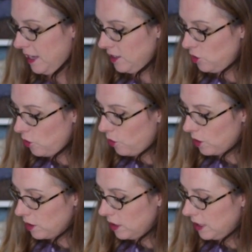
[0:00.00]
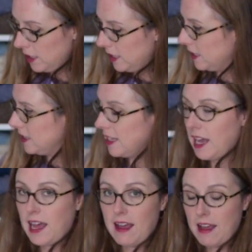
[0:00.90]
your
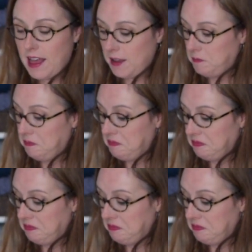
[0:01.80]
upper